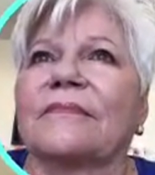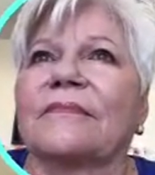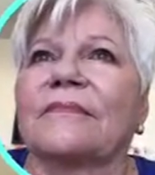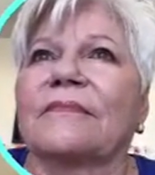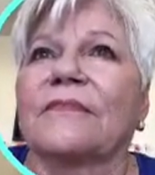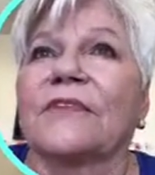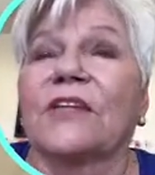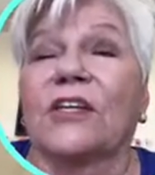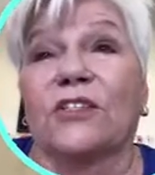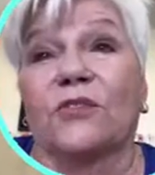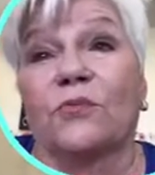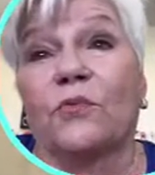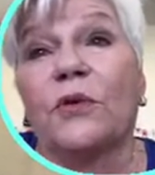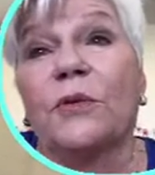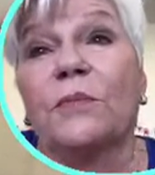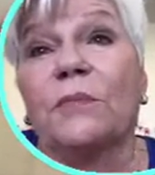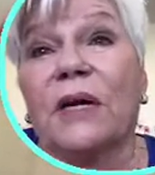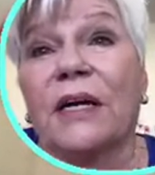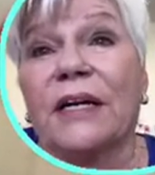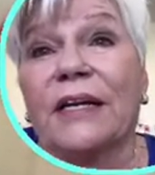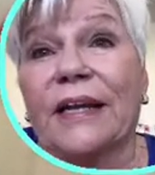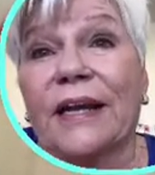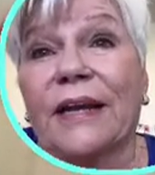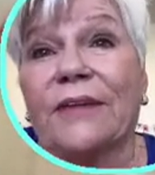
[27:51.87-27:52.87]
because we
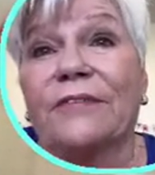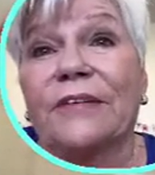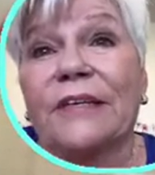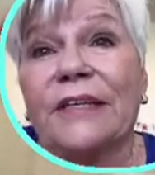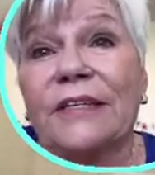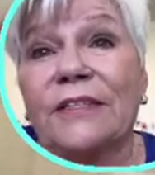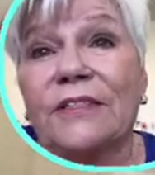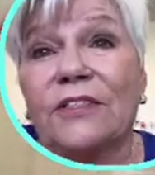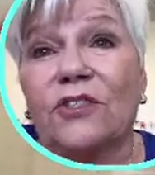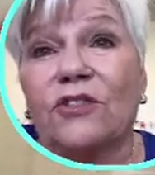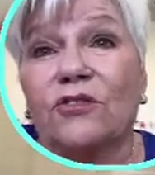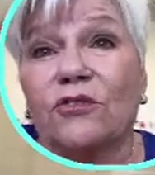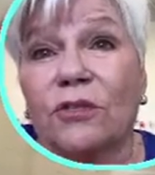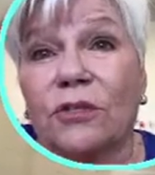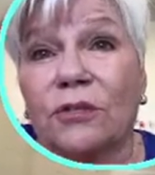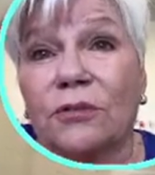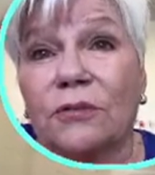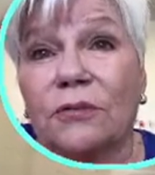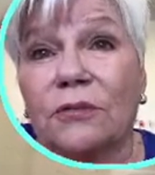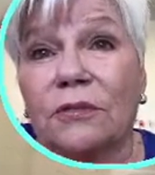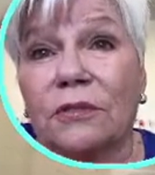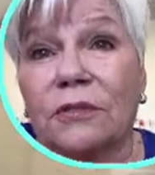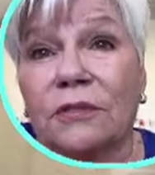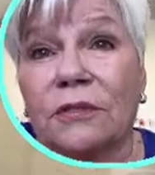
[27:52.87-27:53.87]
might have heat
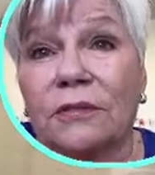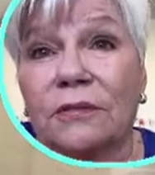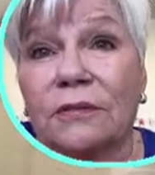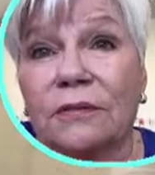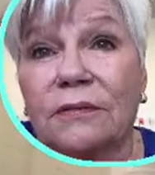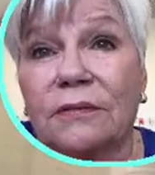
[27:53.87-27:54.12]
strokes.